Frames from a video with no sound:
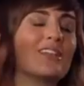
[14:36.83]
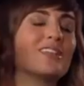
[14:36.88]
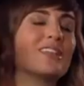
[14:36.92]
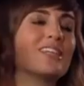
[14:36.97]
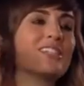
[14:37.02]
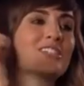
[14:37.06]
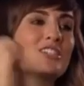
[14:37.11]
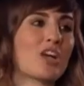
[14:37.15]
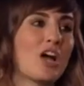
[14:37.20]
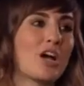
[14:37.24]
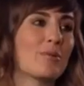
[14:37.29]

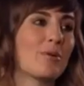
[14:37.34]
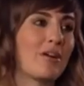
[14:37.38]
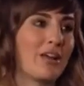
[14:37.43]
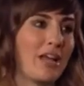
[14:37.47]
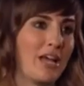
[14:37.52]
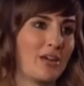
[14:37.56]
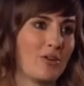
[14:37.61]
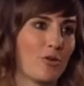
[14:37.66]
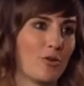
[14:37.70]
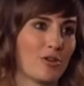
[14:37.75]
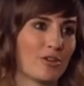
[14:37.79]
let's talk about
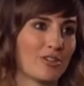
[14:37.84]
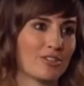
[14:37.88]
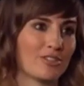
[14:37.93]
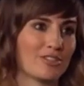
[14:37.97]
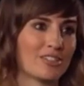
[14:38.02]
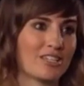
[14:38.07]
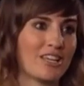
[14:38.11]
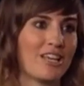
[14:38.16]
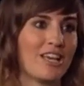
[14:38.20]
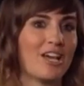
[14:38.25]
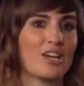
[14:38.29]
headquarters,
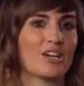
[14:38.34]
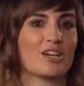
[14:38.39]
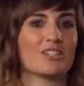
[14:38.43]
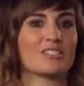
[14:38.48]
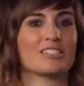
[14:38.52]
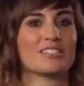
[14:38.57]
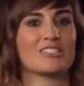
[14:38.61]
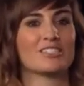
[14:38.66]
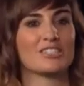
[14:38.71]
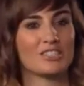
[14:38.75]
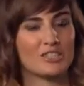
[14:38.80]
because
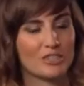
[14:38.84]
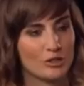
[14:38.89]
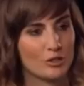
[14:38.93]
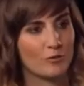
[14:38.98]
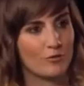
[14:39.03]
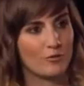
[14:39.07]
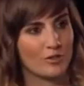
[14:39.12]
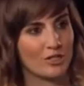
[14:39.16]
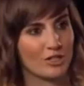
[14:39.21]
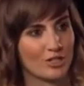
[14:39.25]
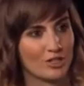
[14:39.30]
it's this new
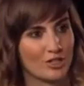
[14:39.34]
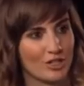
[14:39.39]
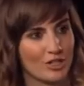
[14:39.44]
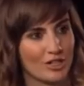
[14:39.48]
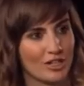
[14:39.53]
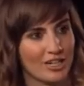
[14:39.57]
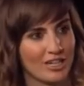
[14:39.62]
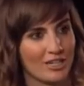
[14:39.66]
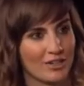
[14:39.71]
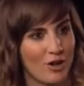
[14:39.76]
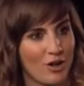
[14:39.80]
feature
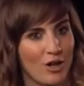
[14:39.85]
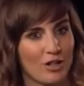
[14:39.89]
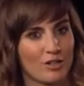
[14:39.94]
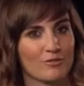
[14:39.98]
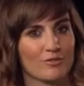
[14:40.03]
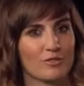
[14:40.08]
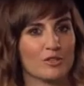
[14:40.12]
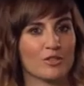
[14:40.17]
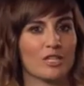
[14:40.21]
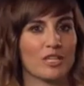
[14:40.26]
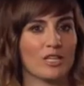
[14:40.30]
in Call
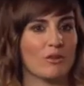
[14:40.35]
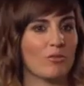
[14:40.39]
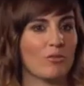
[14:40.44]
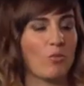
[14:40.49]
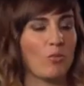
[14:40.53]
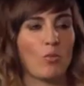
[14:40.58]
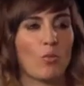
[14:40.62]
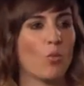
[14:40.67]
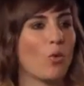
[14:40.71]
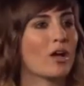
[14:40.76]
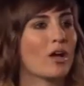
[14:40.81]
of Duty.
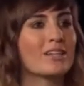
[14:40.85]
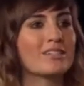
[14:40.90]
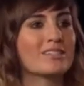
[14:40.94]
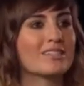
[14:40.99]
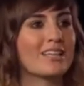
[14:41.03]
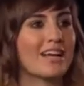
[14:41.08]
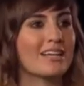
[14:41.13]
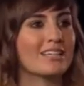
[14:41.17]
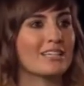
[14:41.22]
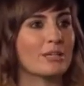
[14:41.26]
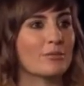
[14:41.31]
What is
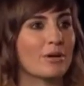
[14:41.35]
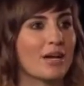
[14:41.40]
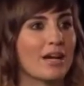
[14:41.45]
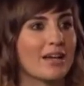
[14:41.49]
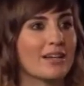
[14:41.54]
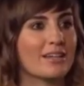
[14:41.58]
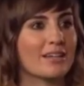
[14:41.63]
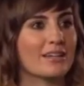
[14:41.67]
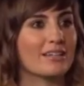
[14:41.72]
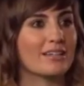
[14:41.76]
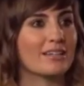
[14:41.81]
the idea
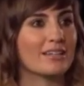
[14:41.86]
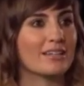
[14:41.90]
behind it?